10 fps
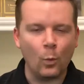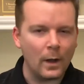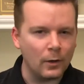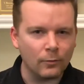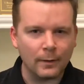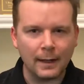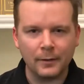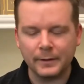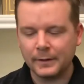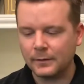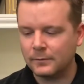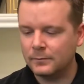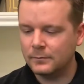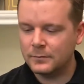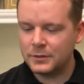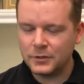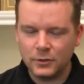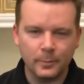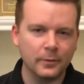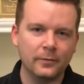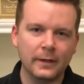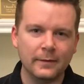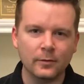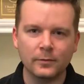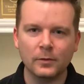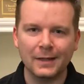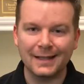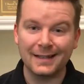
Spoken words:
well-rounded, super flavorful,